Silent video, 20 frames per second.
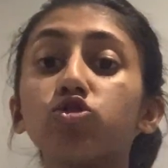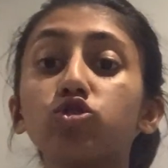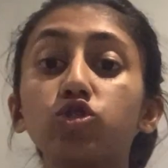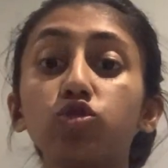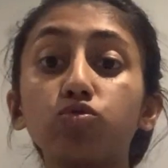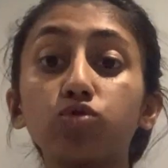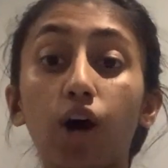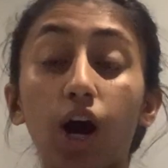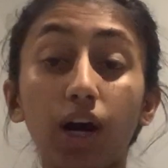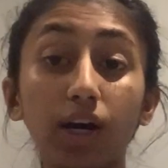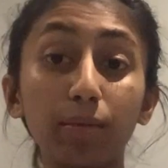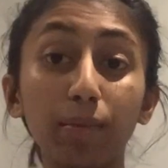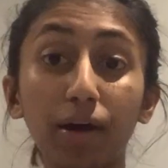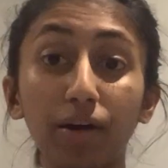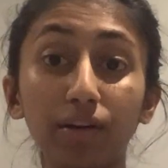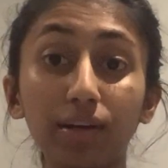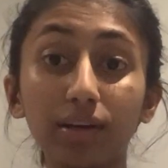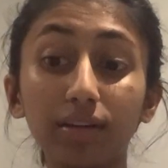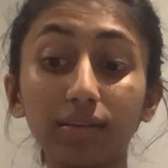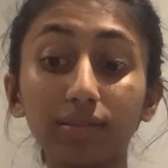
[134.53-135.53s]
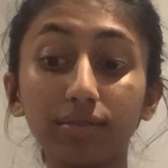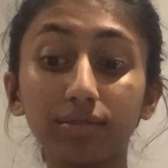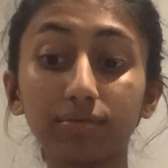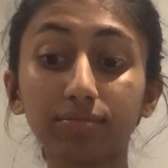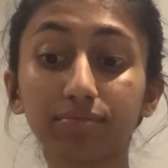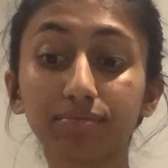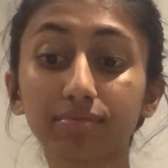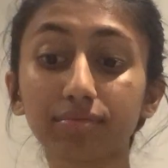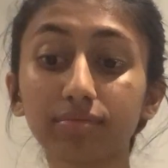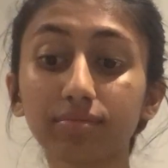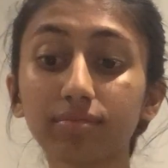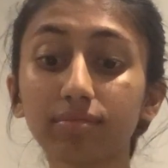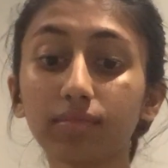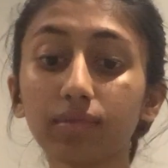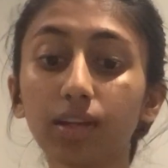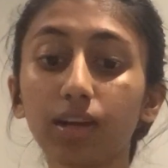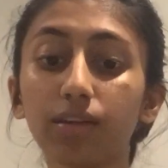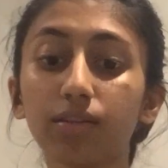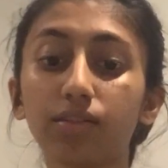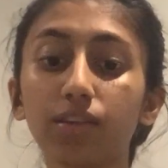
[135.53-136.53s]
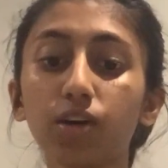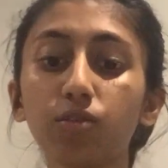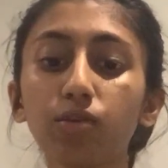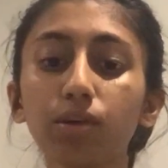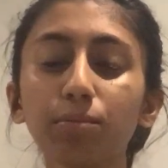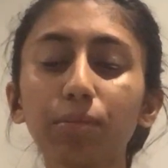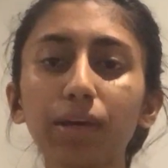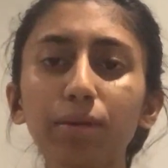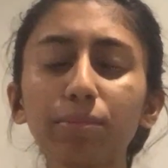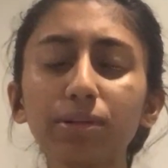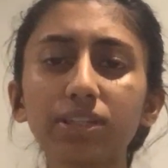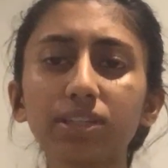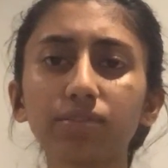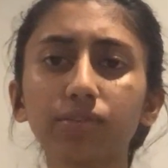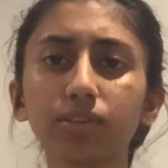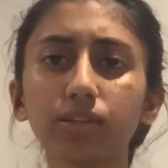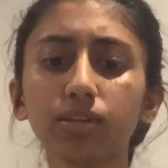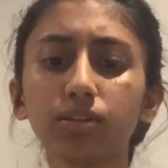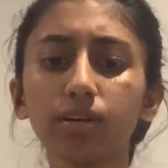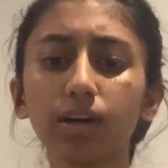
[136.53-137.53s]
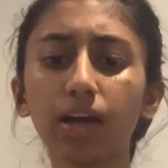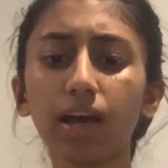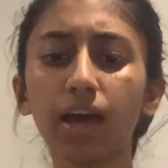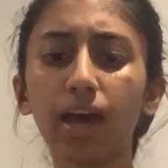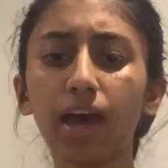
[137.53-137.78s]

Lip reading: to talk about it. Though it may be difficult,